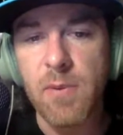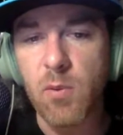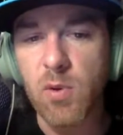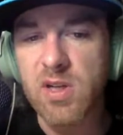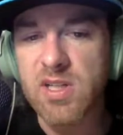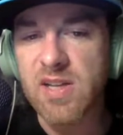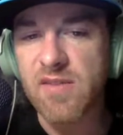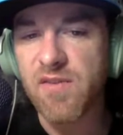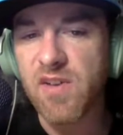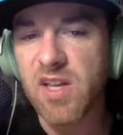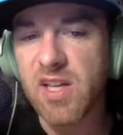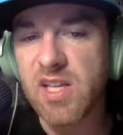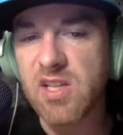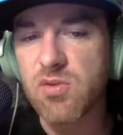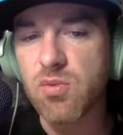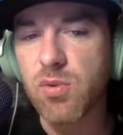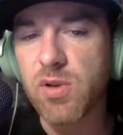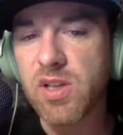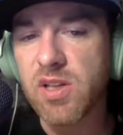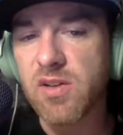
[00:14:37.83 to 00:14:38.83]
Whereas I feel like
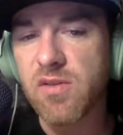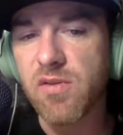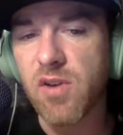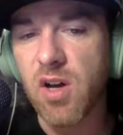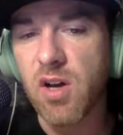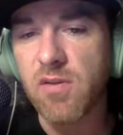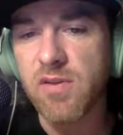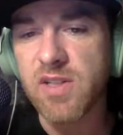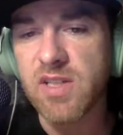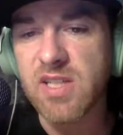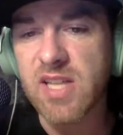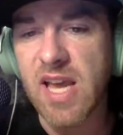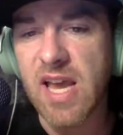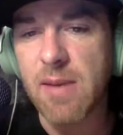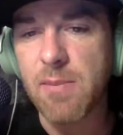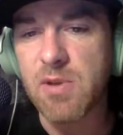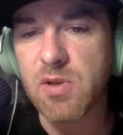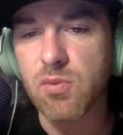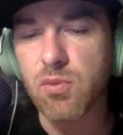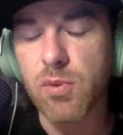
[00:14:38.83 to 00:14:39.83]
he's really evolved his
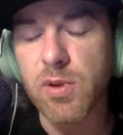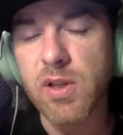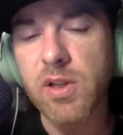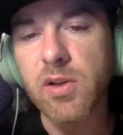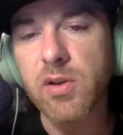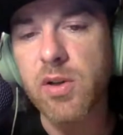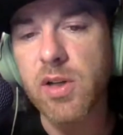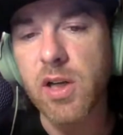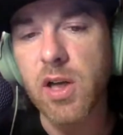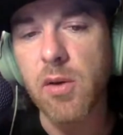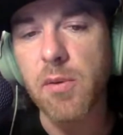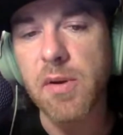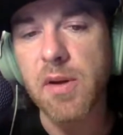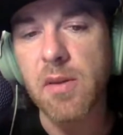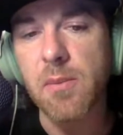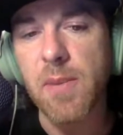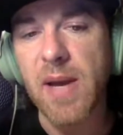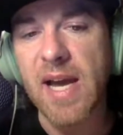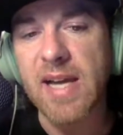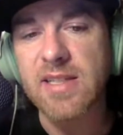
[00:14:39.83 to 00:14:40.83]
game. He's really good at going to
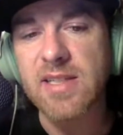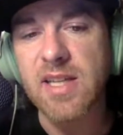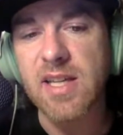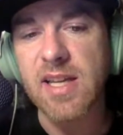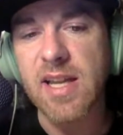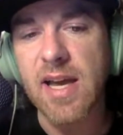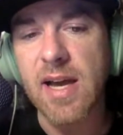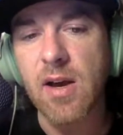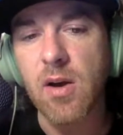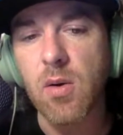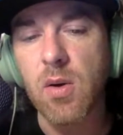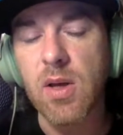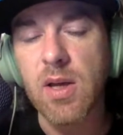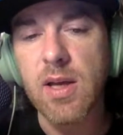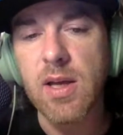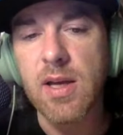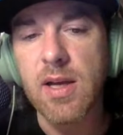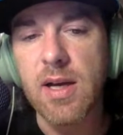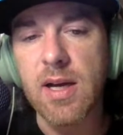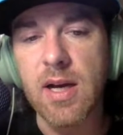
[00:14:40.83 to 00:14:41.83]
the basket now.
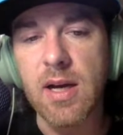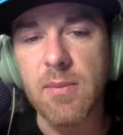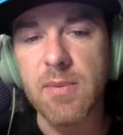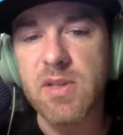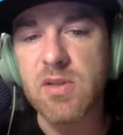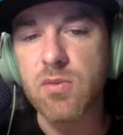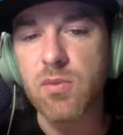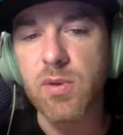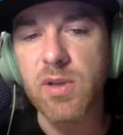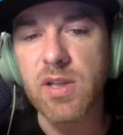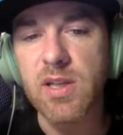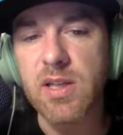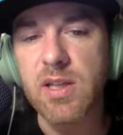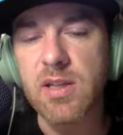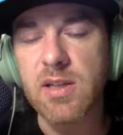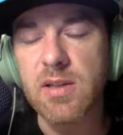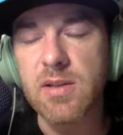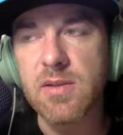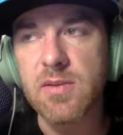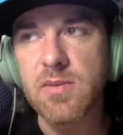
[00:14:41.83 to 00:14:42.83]
He's
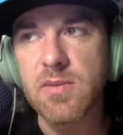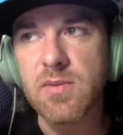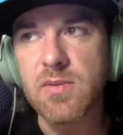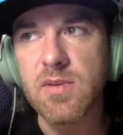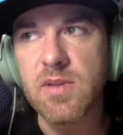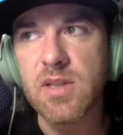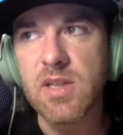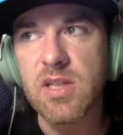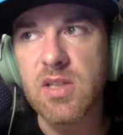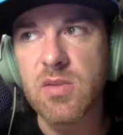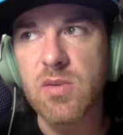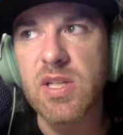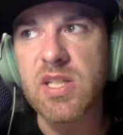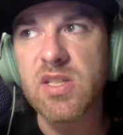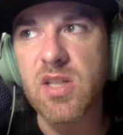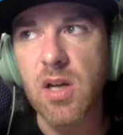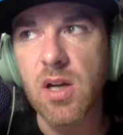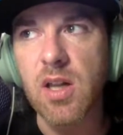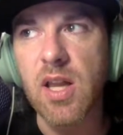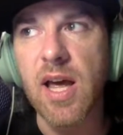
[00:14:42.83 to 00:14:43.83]

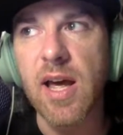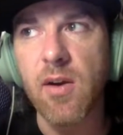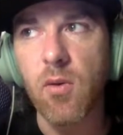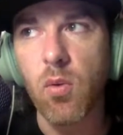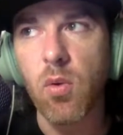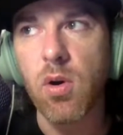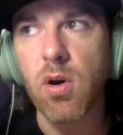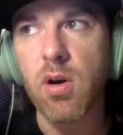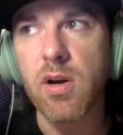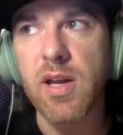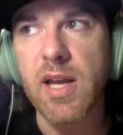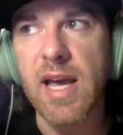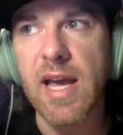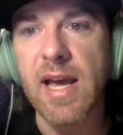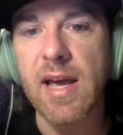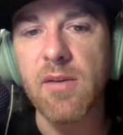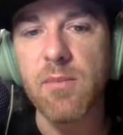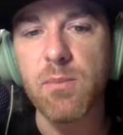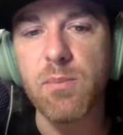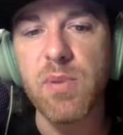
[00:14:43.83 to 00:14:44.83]
done a lot of work
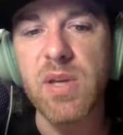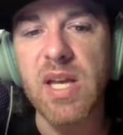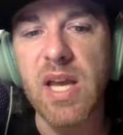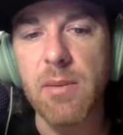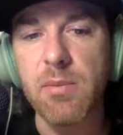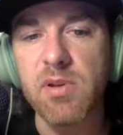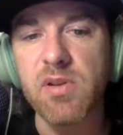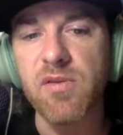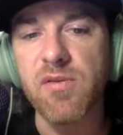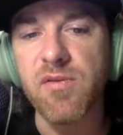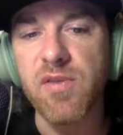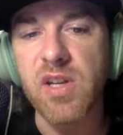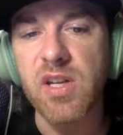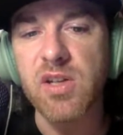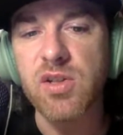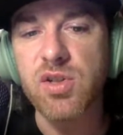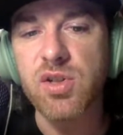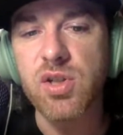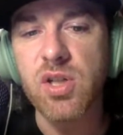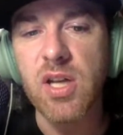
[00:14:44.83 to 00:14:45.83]
at being able to
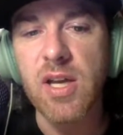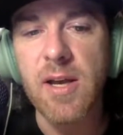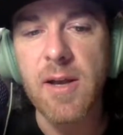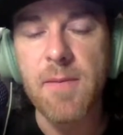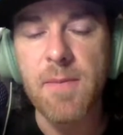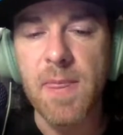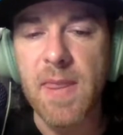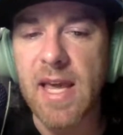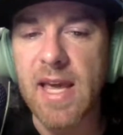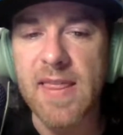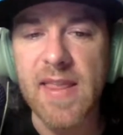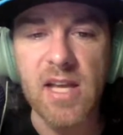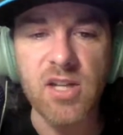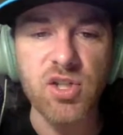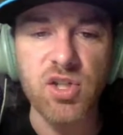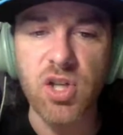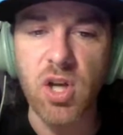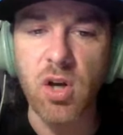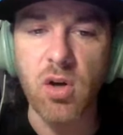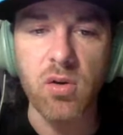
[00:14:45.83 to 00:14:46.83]
finish, and that
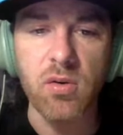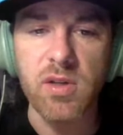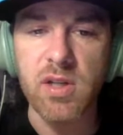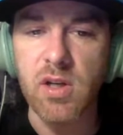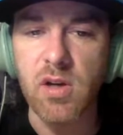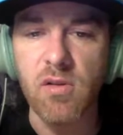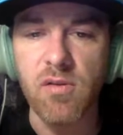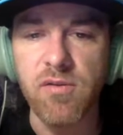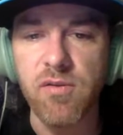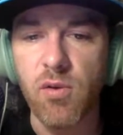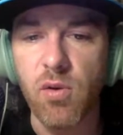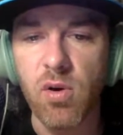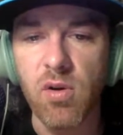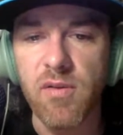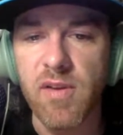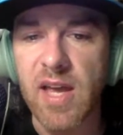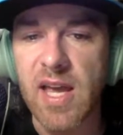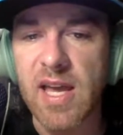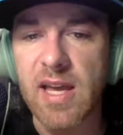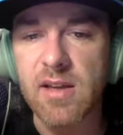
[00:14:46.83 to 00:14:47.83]
showed. 4
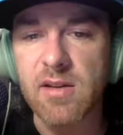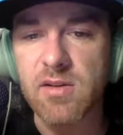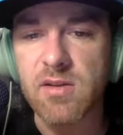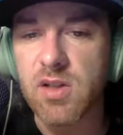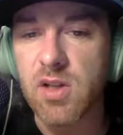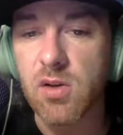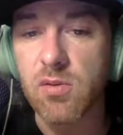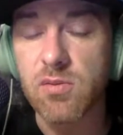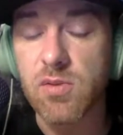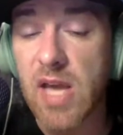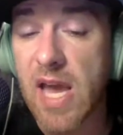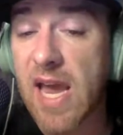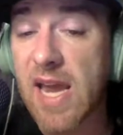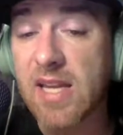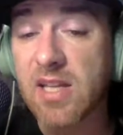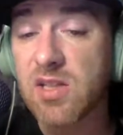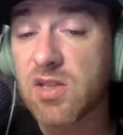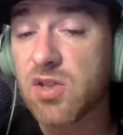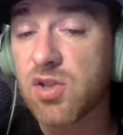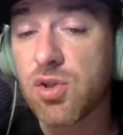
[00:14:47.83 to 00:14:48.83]
of 8.
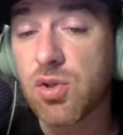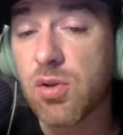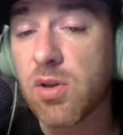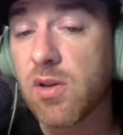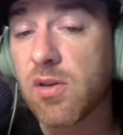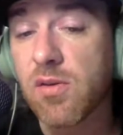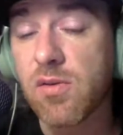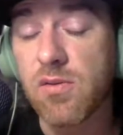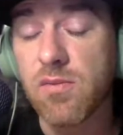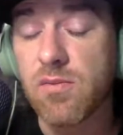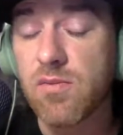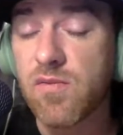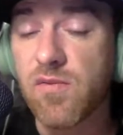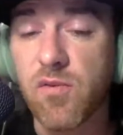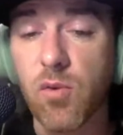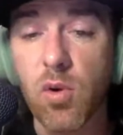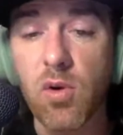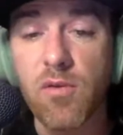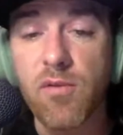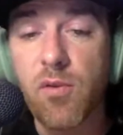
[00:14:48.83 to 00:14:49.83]
And he's shooting
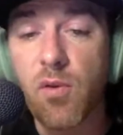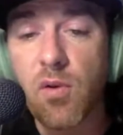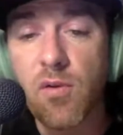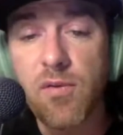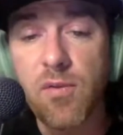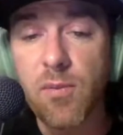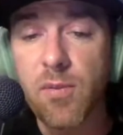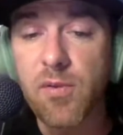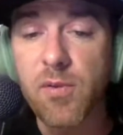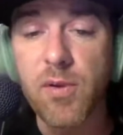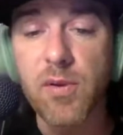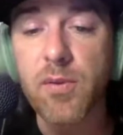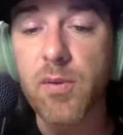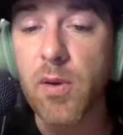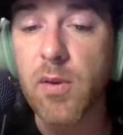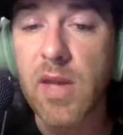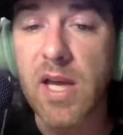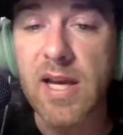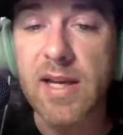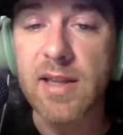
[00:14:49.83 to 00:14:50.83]
4 of 4 from the free
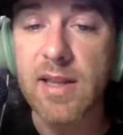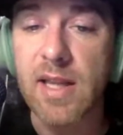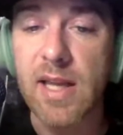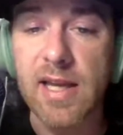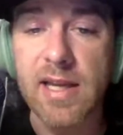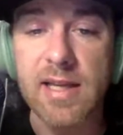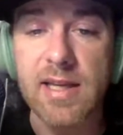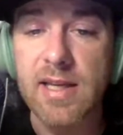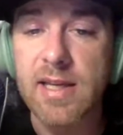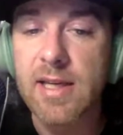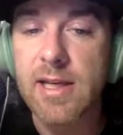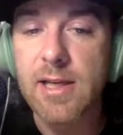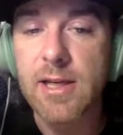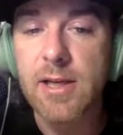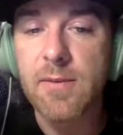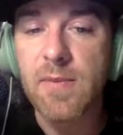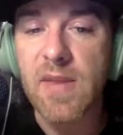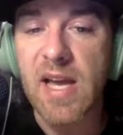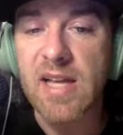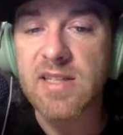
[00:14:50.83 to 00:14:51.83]
throw line. Like
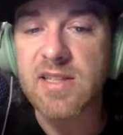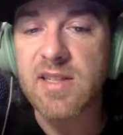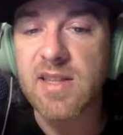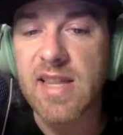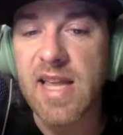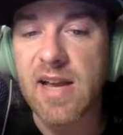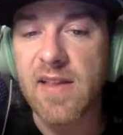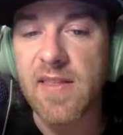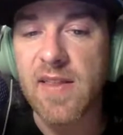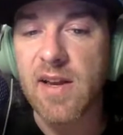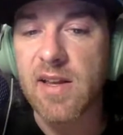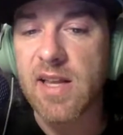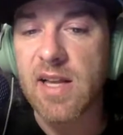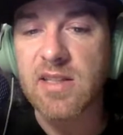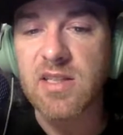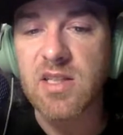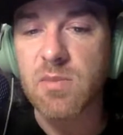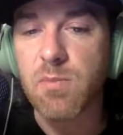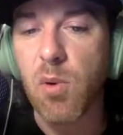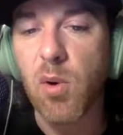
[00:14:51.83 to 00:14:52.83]

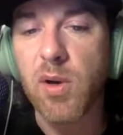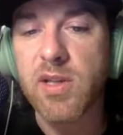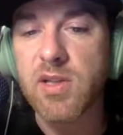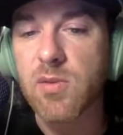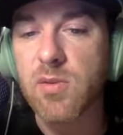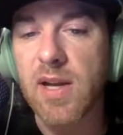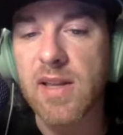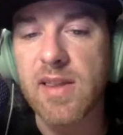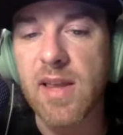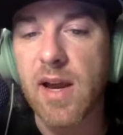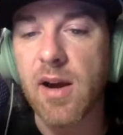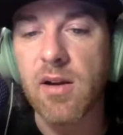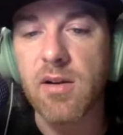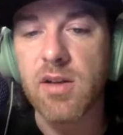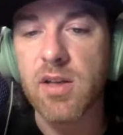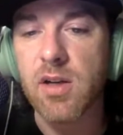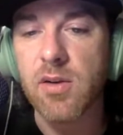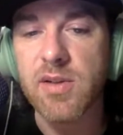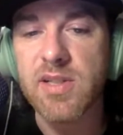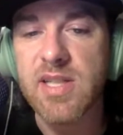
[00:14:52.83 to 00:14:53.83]
that's his points right there.
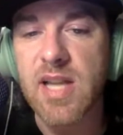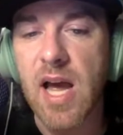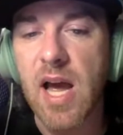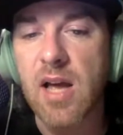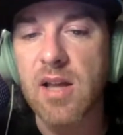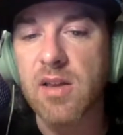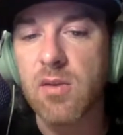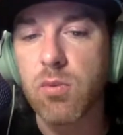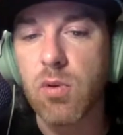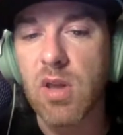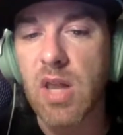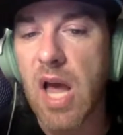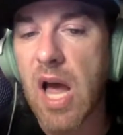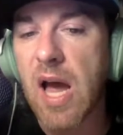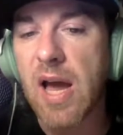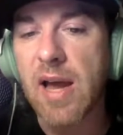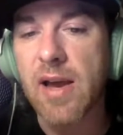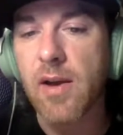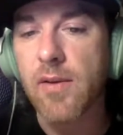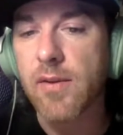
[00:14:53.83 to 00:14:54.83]
He's not
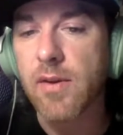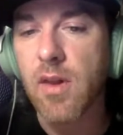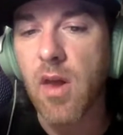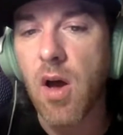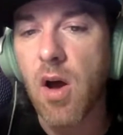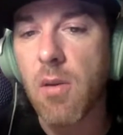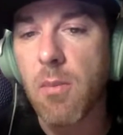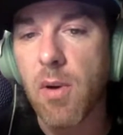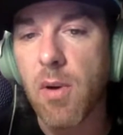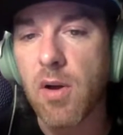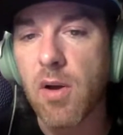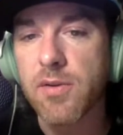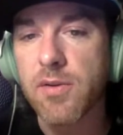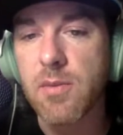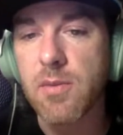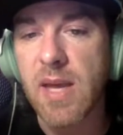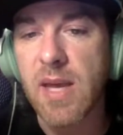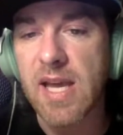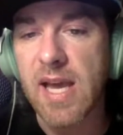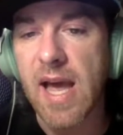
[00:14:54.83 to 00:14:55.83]
relying on the long ball
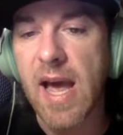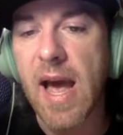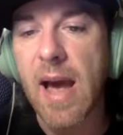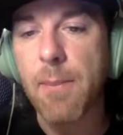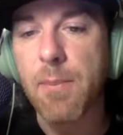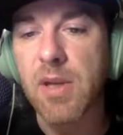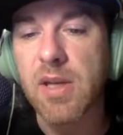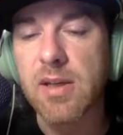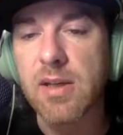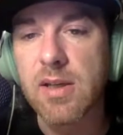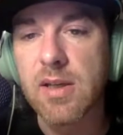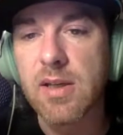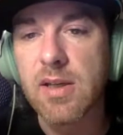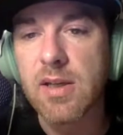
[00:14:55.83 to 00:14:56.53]
to make it happen.